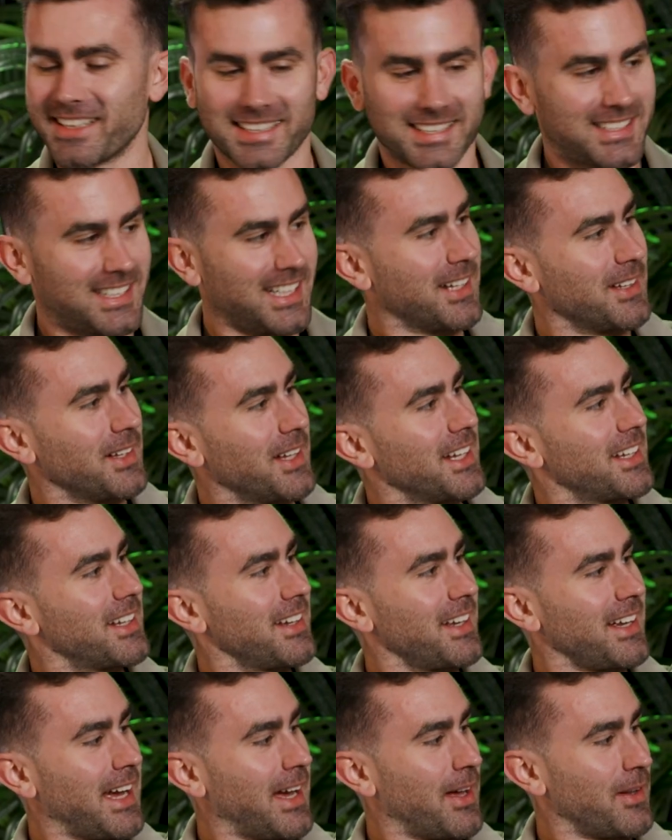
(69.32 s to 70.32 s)
this thing like
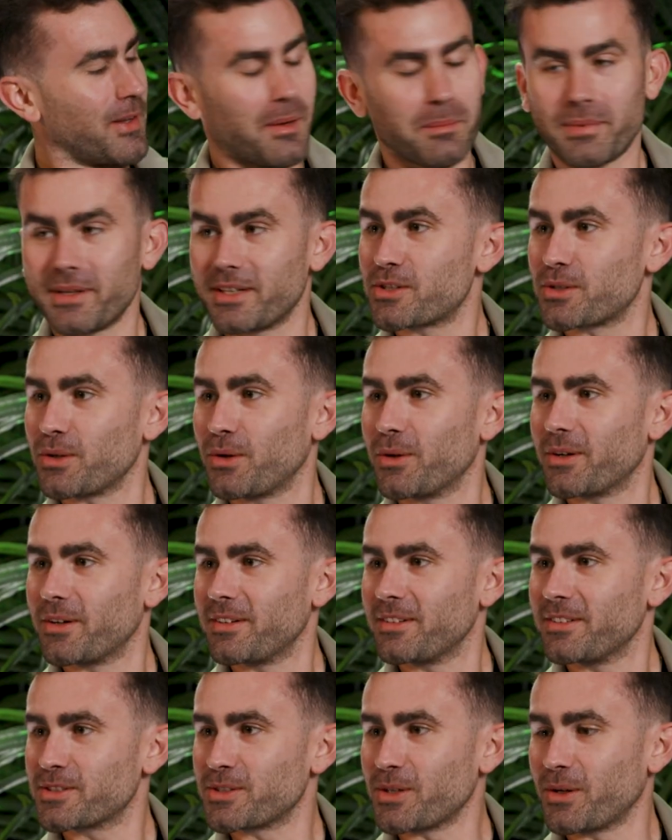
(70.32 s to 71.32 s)
held up at
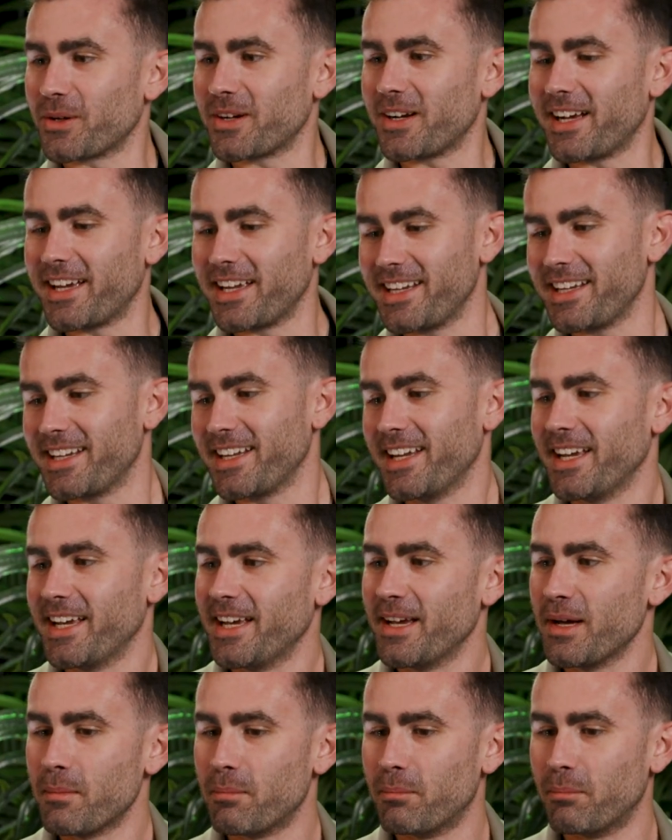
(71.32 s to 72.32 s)
shoulder height.
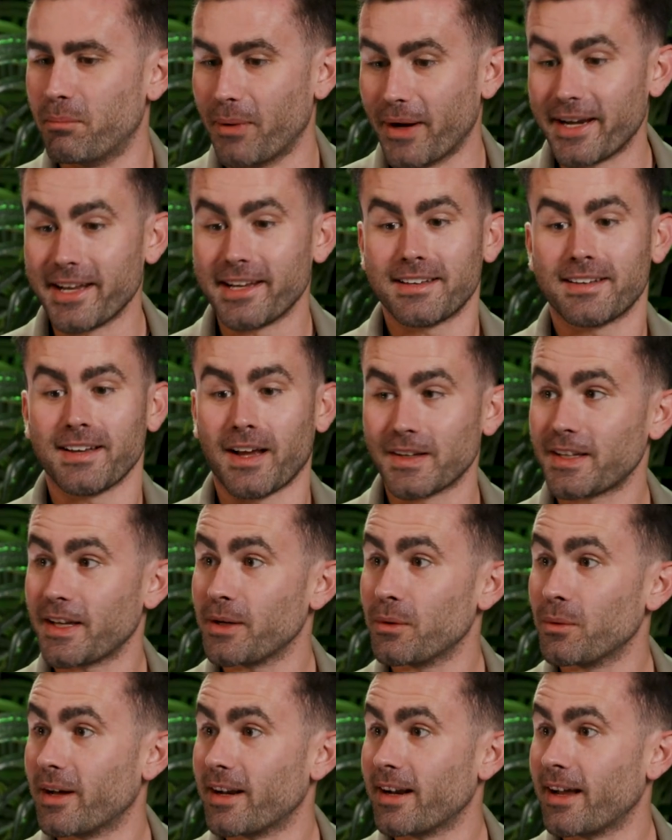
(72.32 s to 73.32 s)
But I'll tell
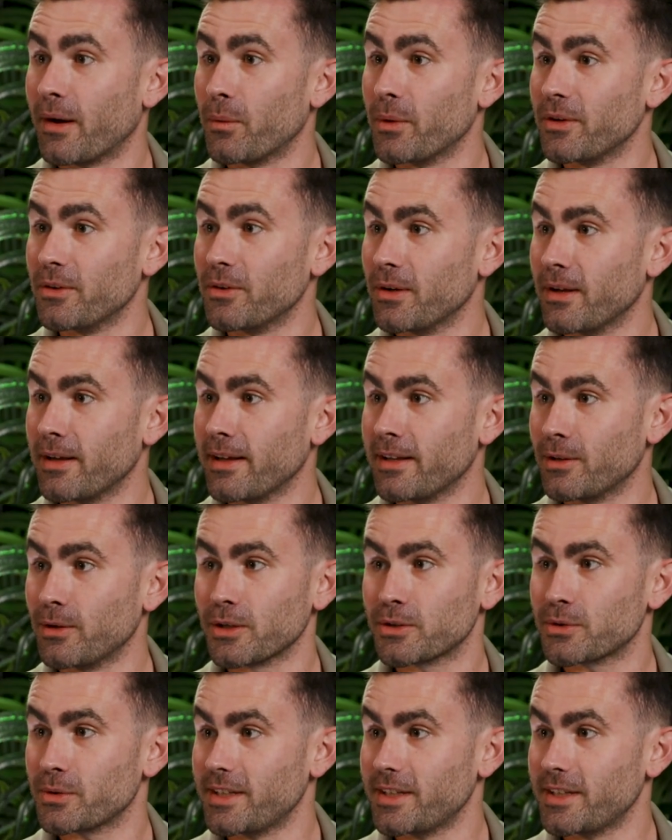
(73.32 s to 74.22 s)
you what, I wouldn't. It looks